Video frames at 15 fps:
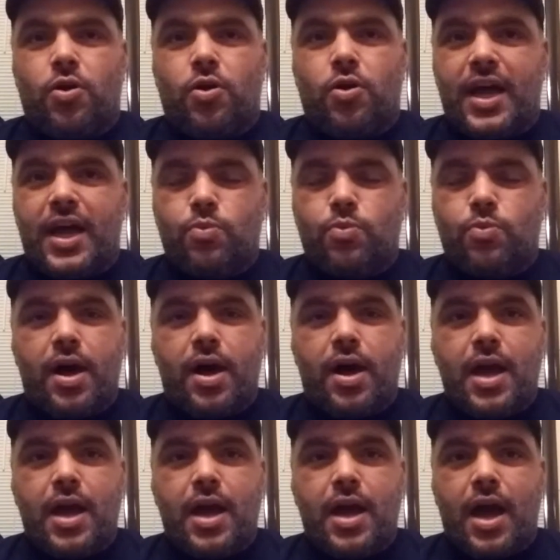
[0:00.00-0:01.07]
That's
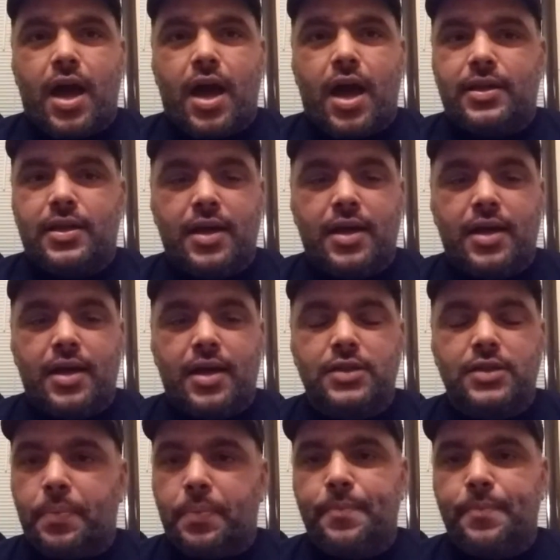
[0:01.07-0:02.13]
why I
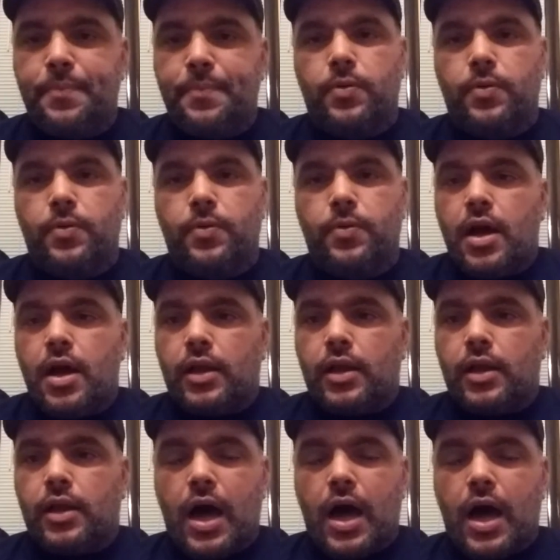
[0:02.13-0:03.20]
tell people
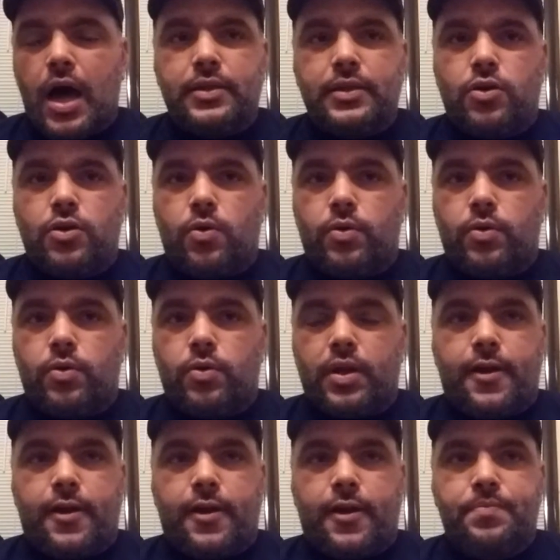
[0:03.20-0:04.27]
a lot,
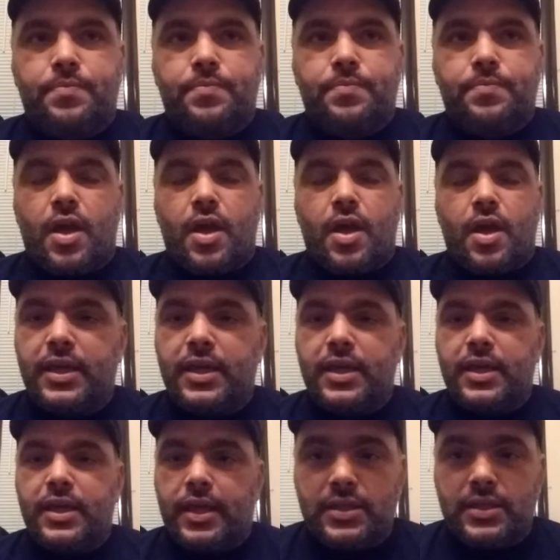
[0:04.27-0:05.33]
like, if you're going to
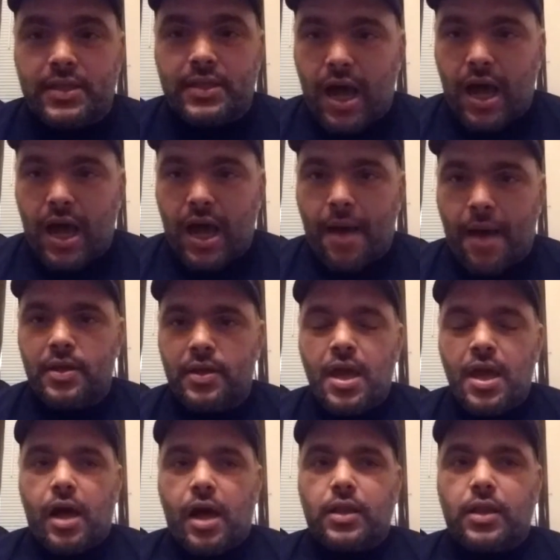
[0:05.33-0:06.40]
get into this hobby,
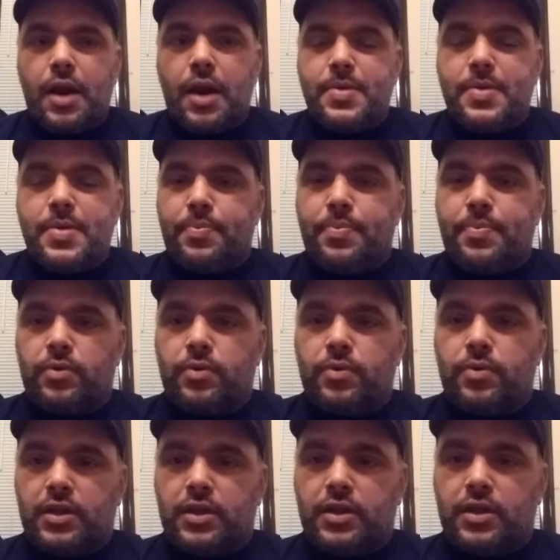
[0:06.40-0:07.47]
a lot of people like
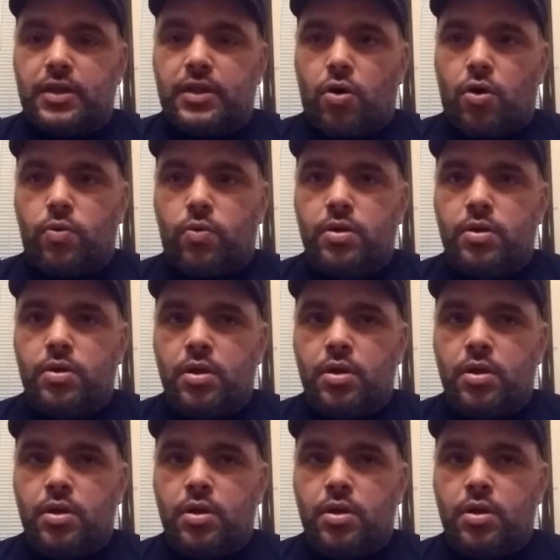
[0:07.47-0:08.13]
to go